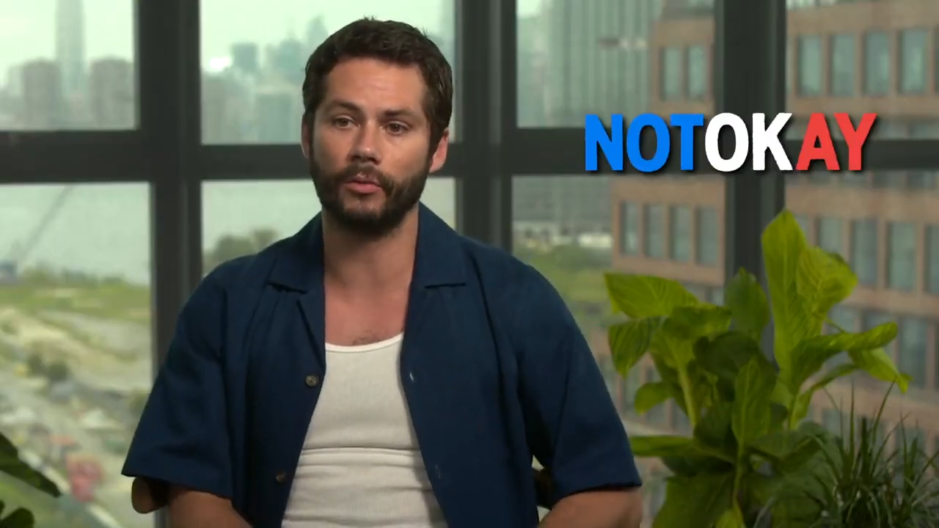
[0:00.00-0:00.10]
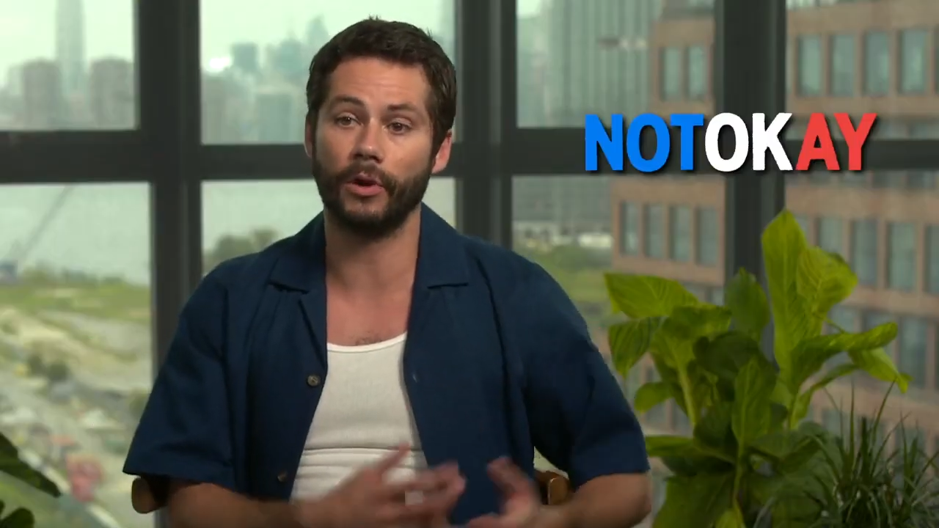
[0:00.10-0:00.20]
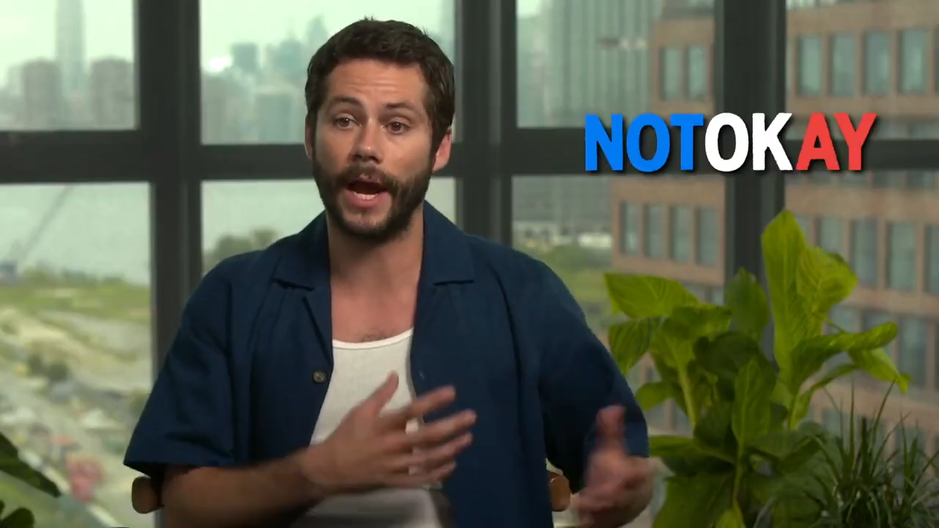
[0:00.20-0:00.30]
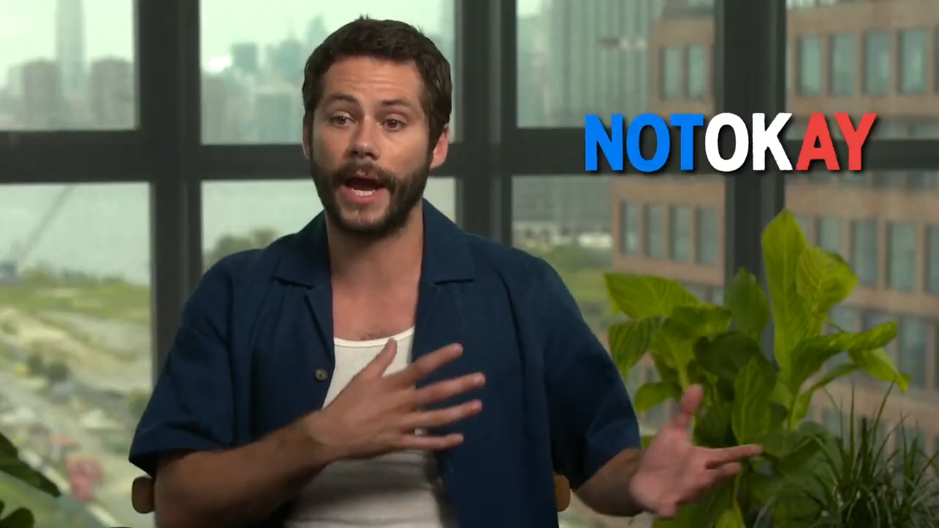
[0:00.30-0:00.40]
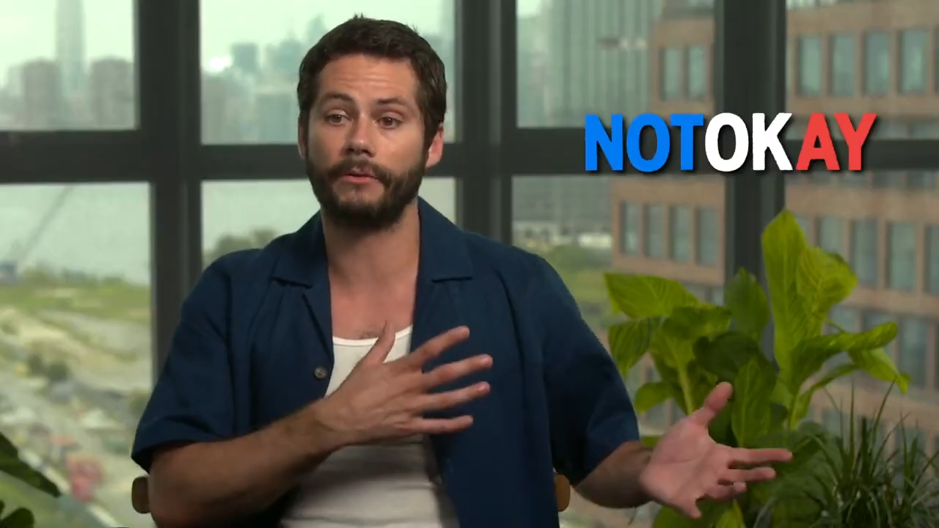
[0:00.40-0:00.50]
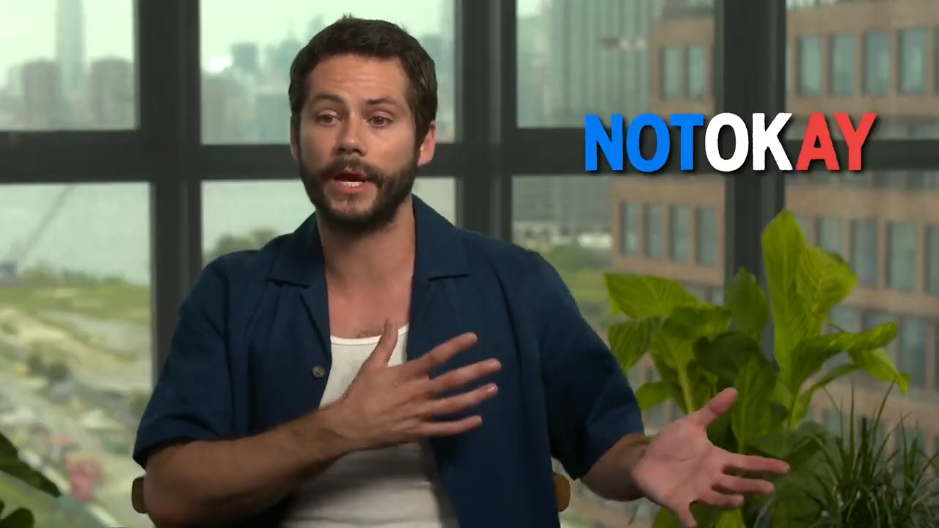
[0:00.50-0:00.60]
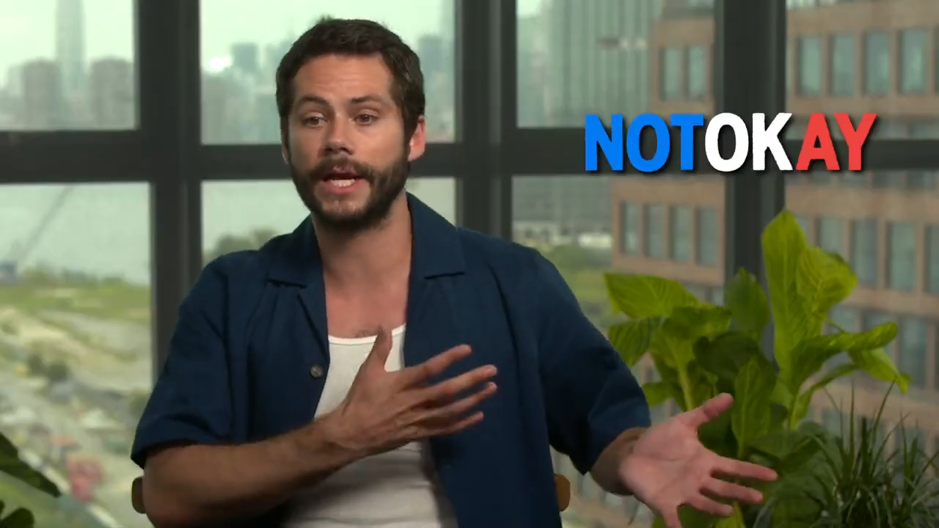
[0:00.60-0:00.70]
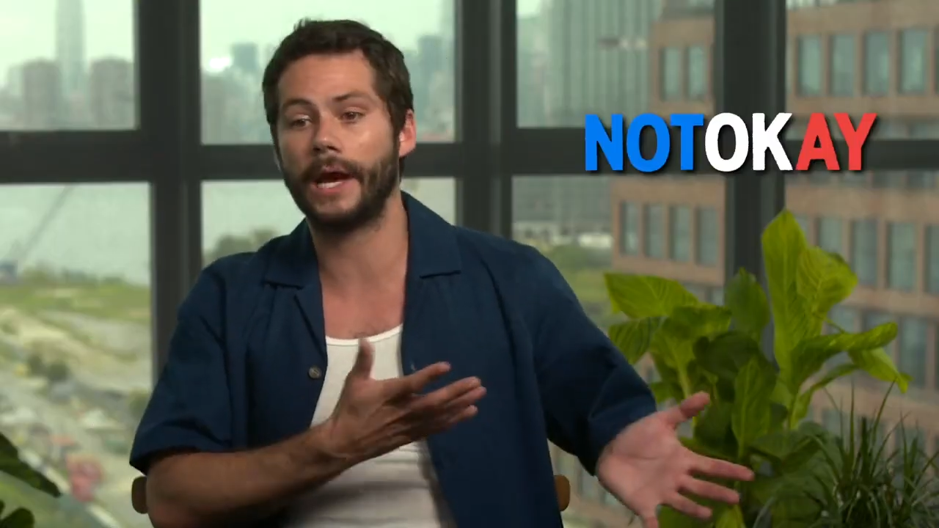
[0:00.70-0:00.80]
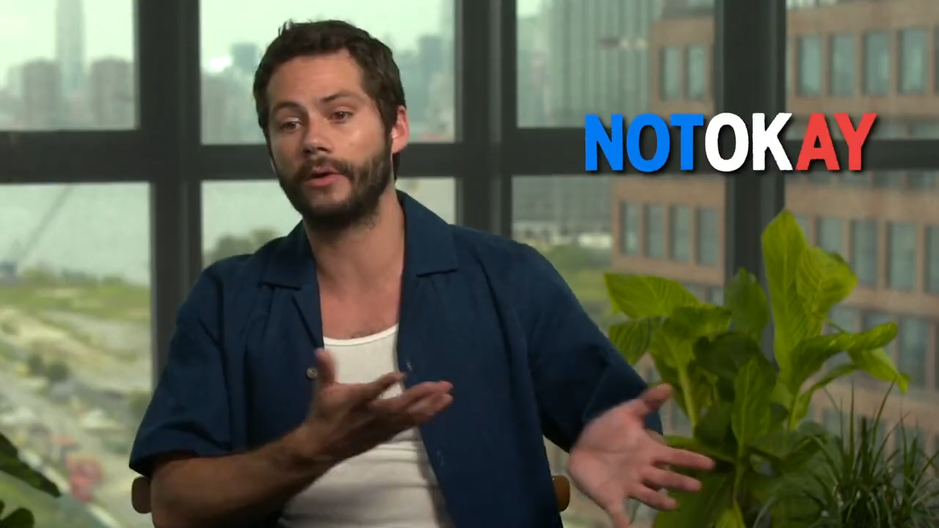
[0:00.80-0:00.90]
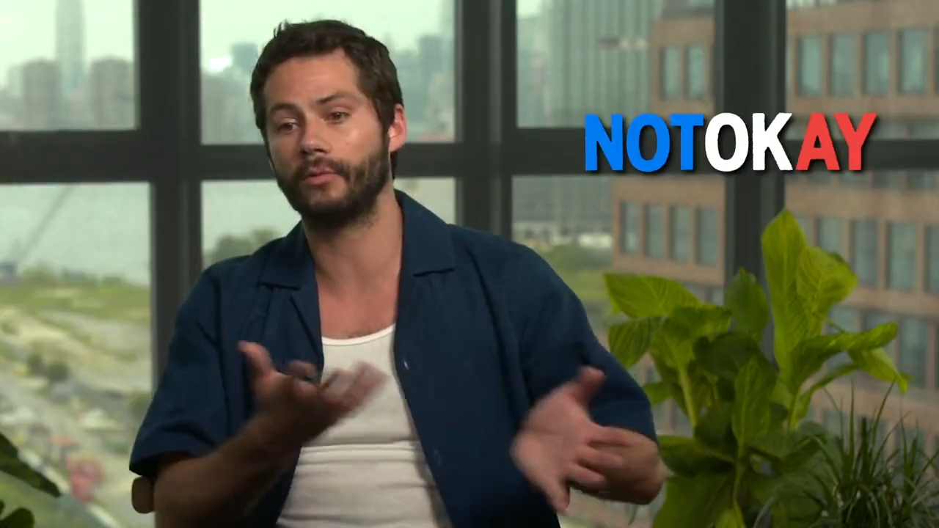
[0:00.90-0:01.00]
we're at right
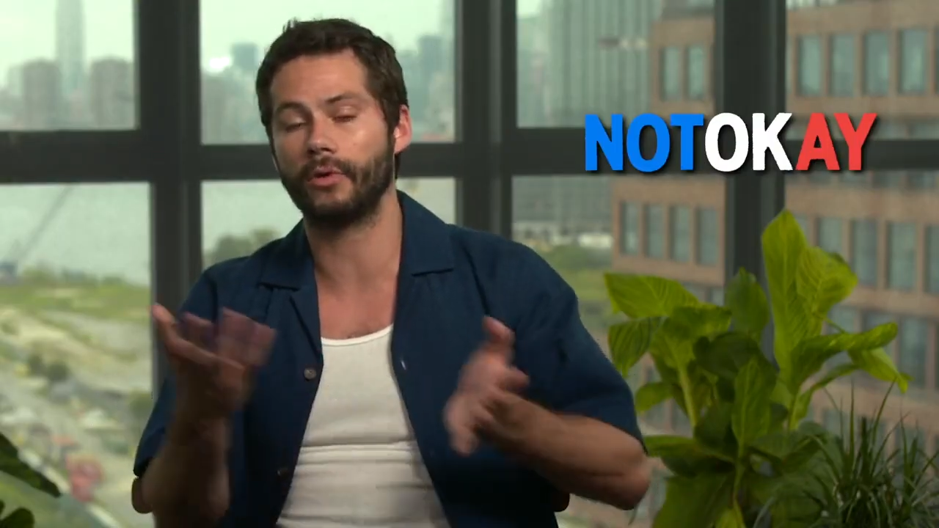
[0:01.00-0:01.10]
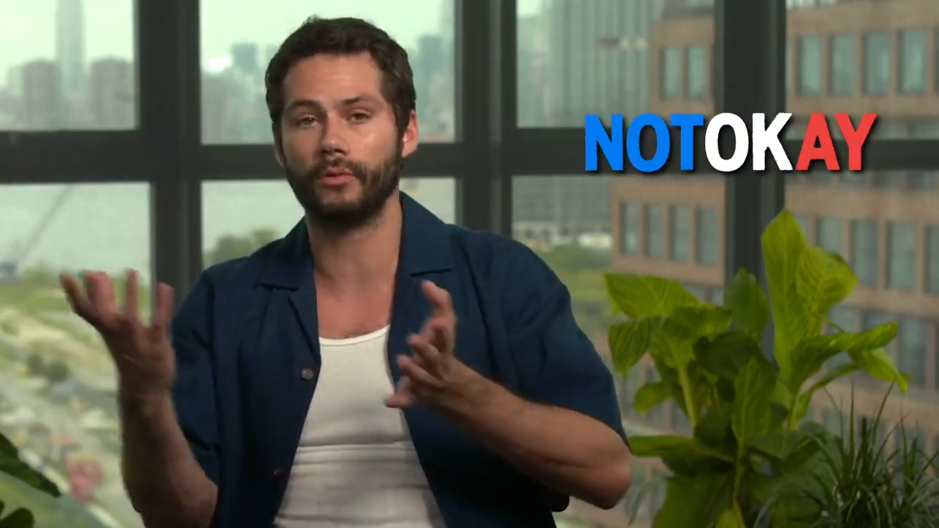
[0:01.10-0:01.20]
now and where